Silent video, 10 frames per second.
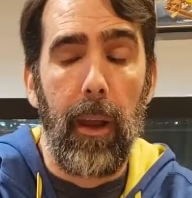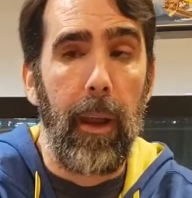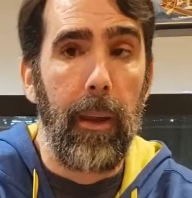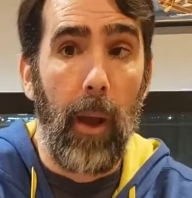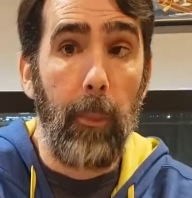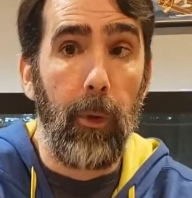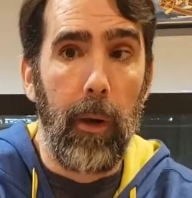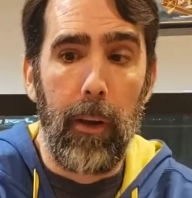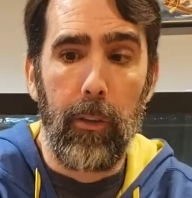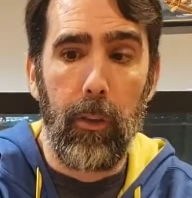and
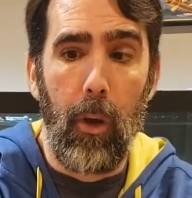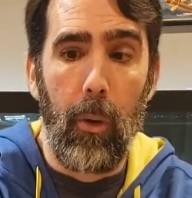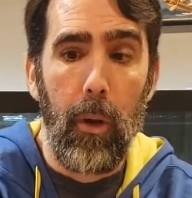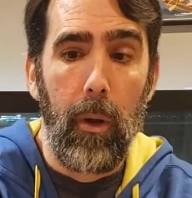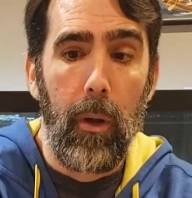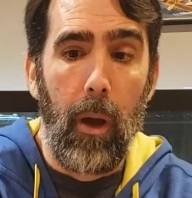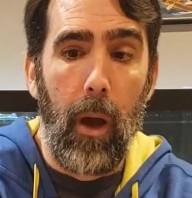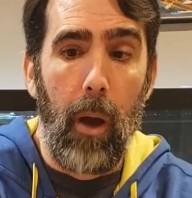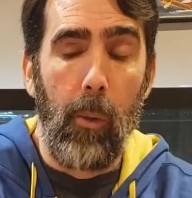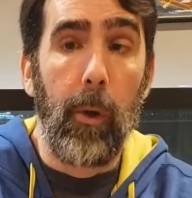upgrade it. So
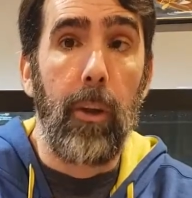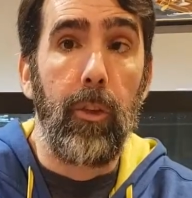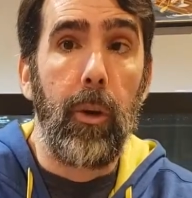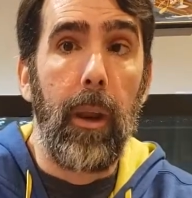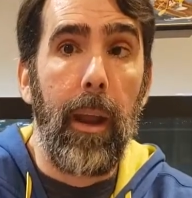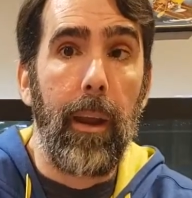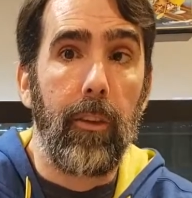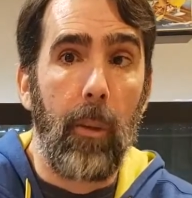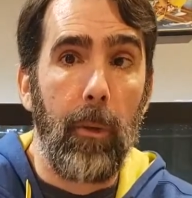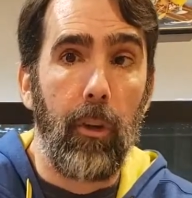what we're going to do today
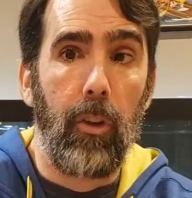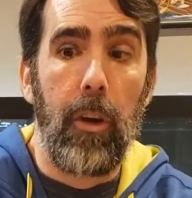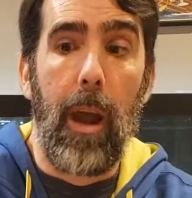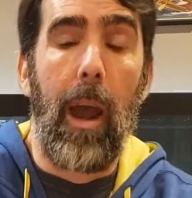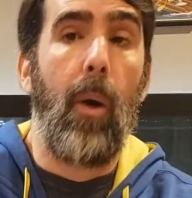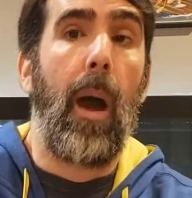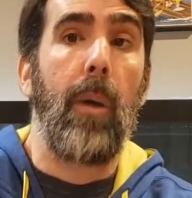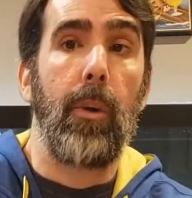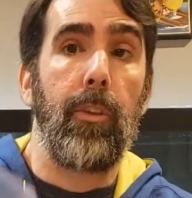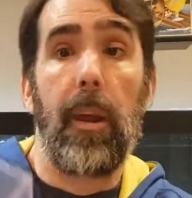is I'm going to show you how I
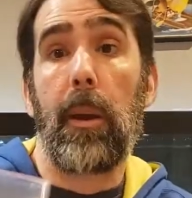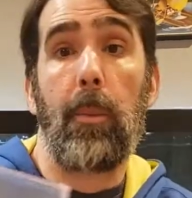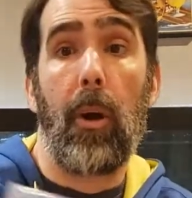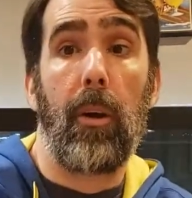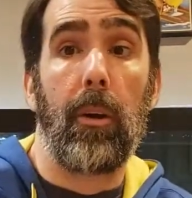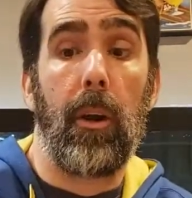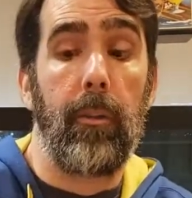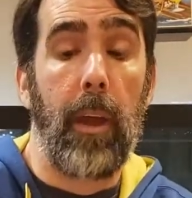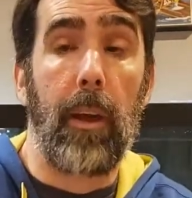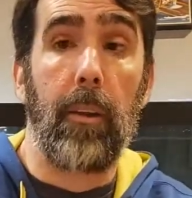would take apart a
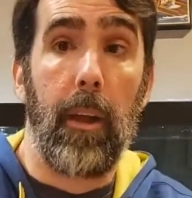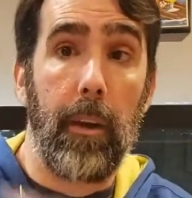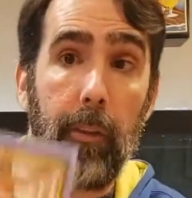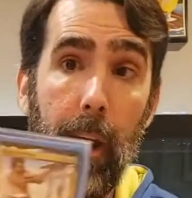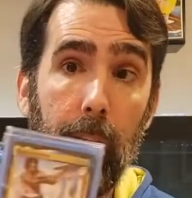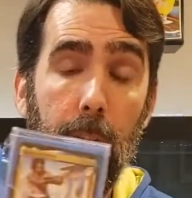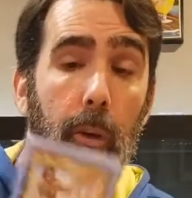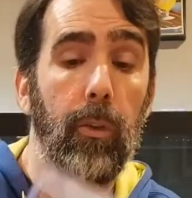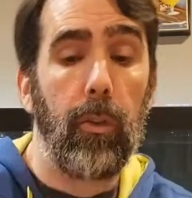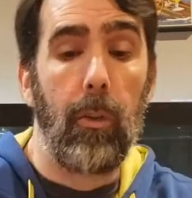deck like
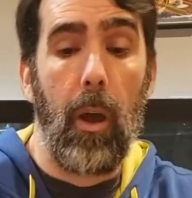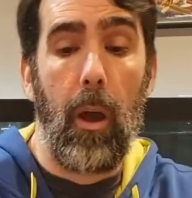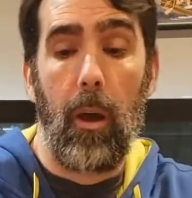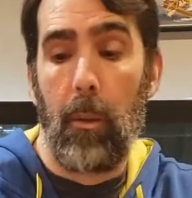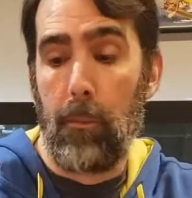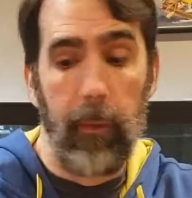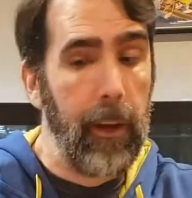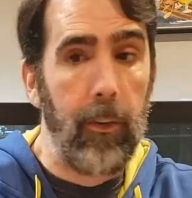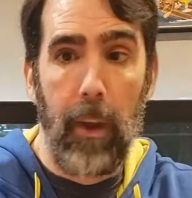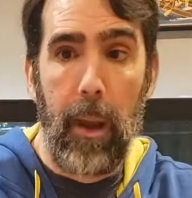Daxos,
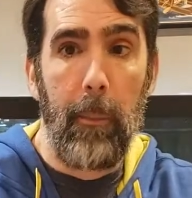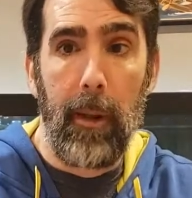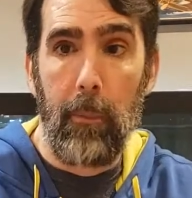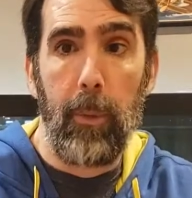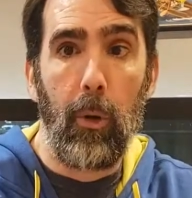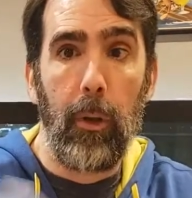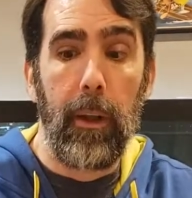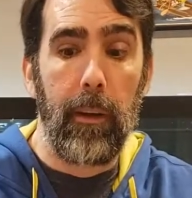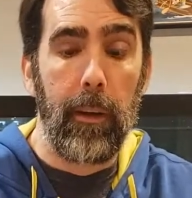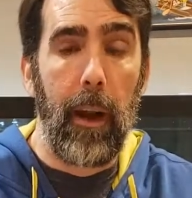examine it, build
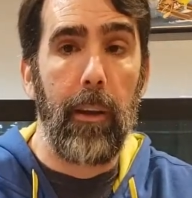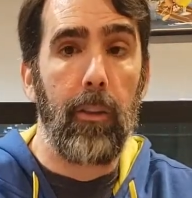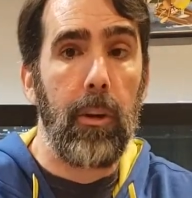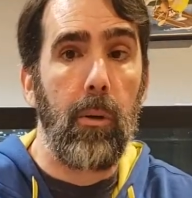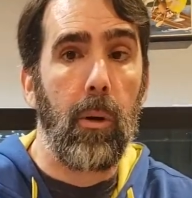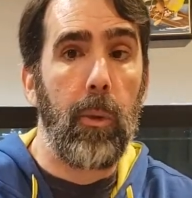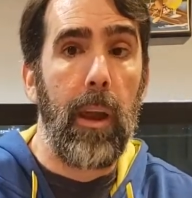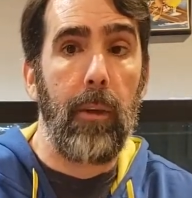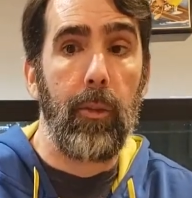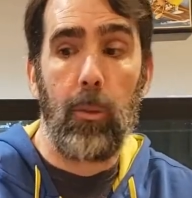it, and kind of see where
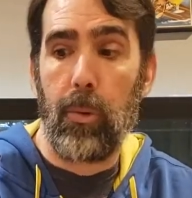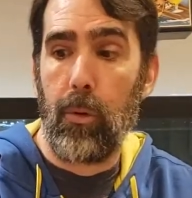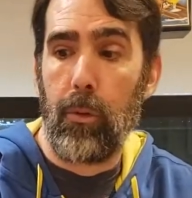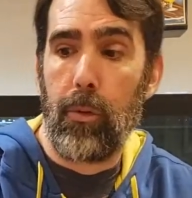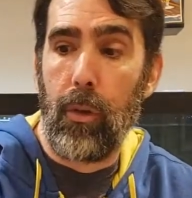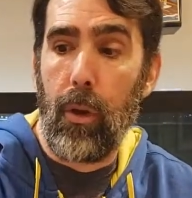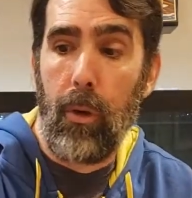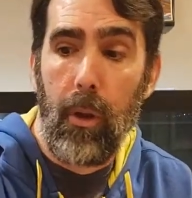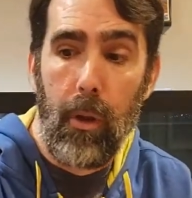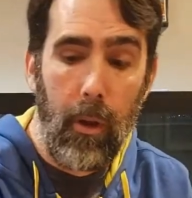we have to improve.
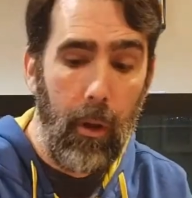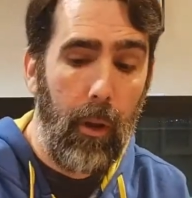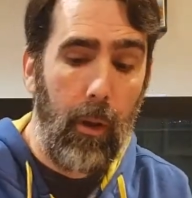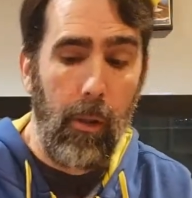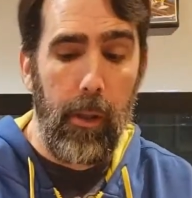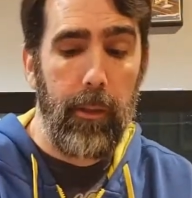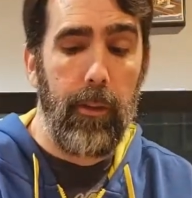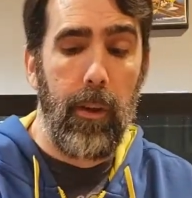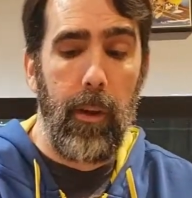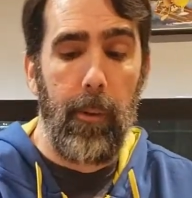So
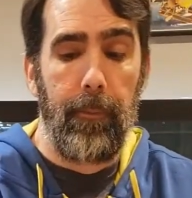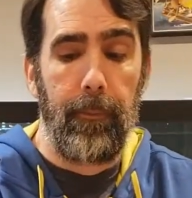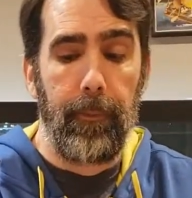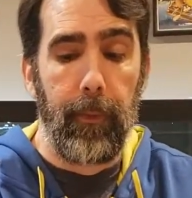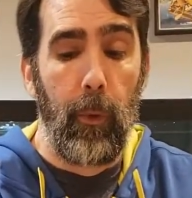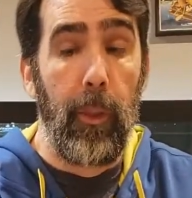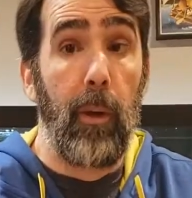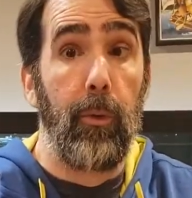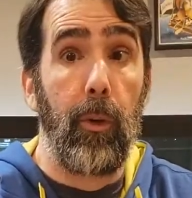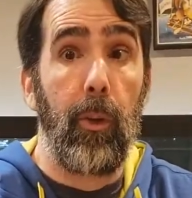let's,
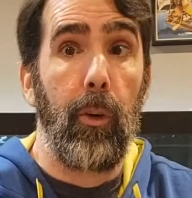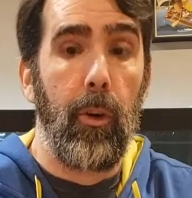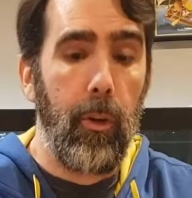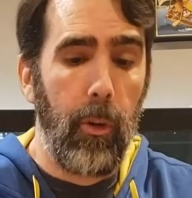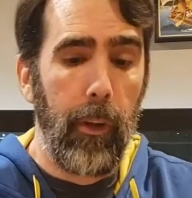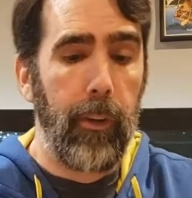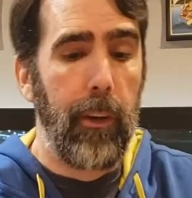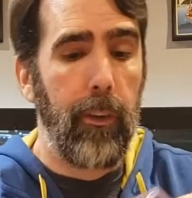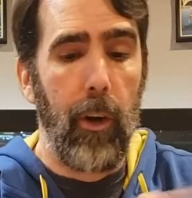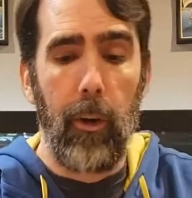without further ado, let's
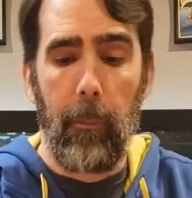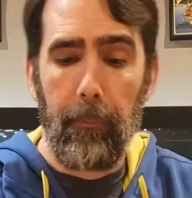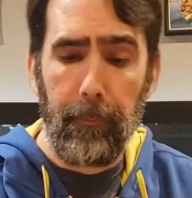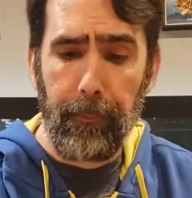get started.